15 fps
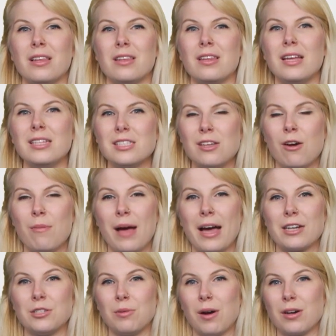Let's go
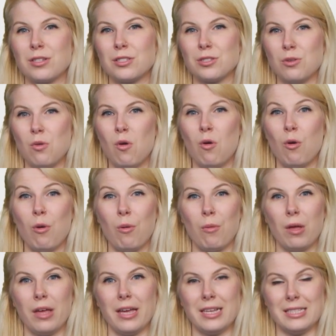back to our school
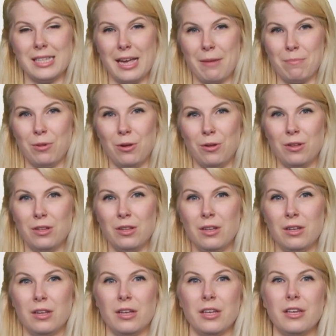example.
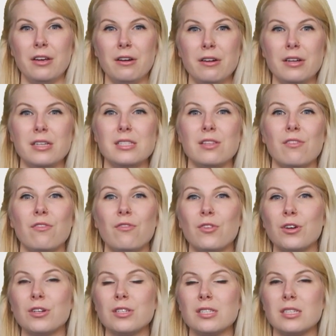Here is the
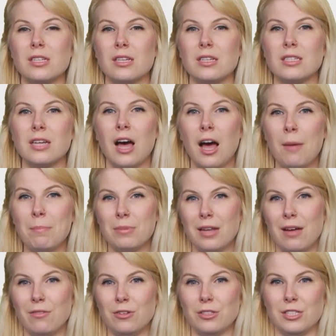first
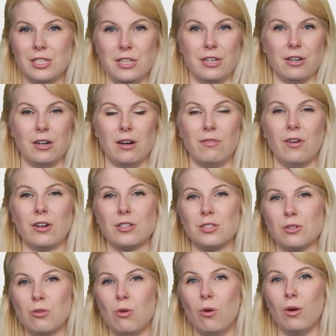top-level tier of our
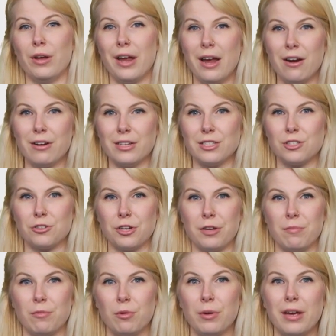school inheritance tree,
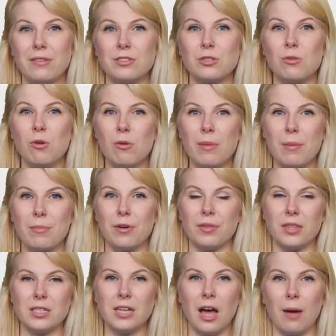where we have school member
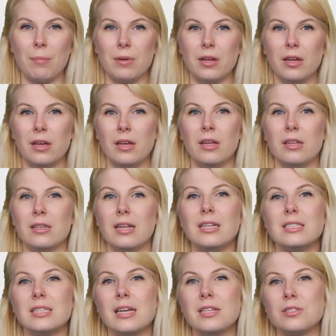at the top.
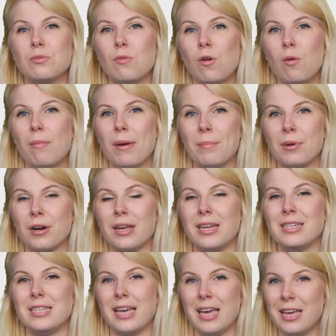Let's say school member
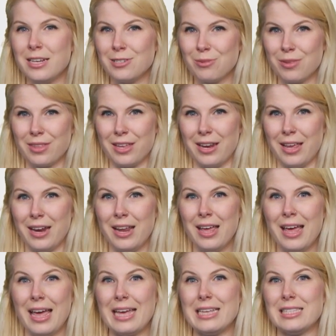contains within it
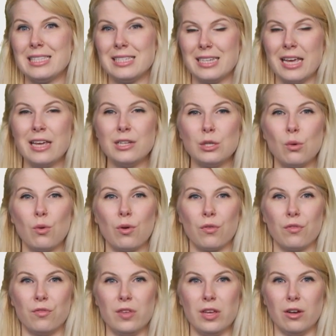a state or
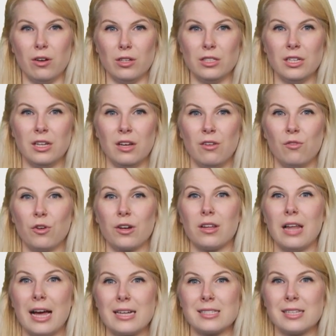field for
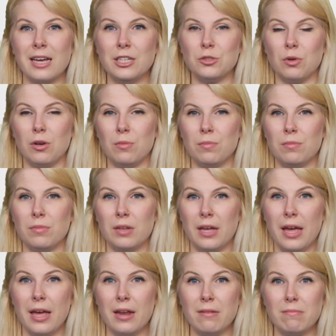class schedule.
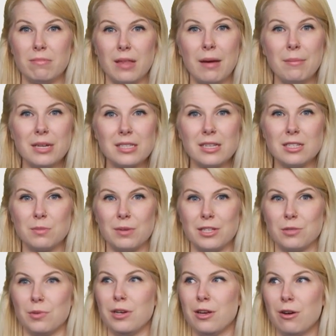And that makes sense
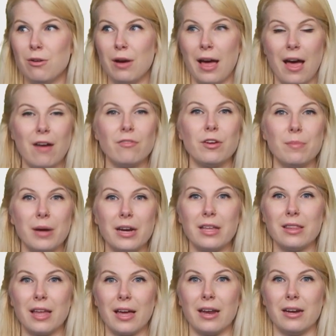because we know everybody
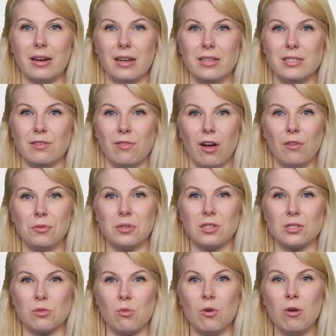that is involved with
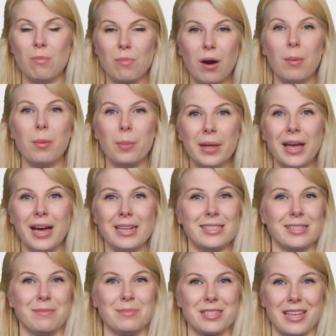a school probably has
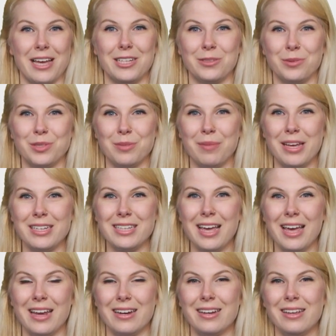some schedule to
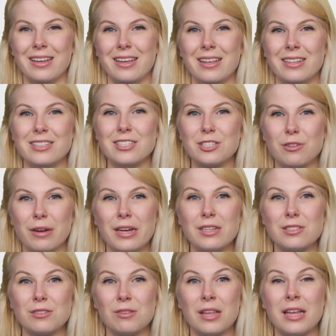maintain. This is
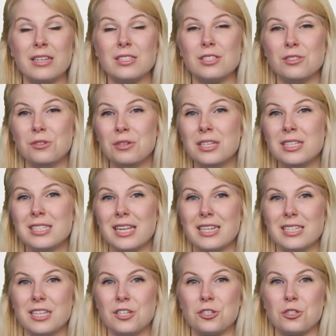great, so then students and
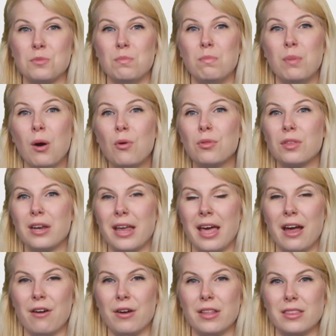teachers both
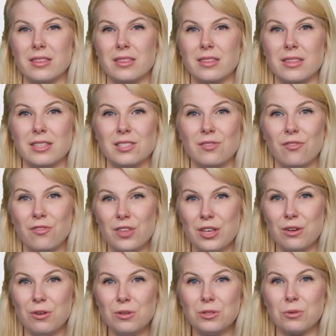inherit this
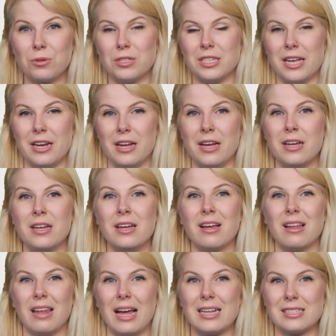field or data
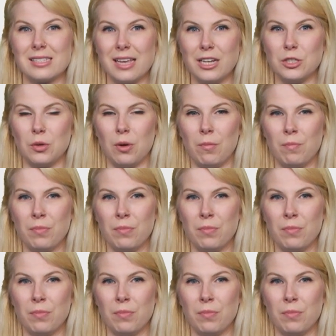class schedule.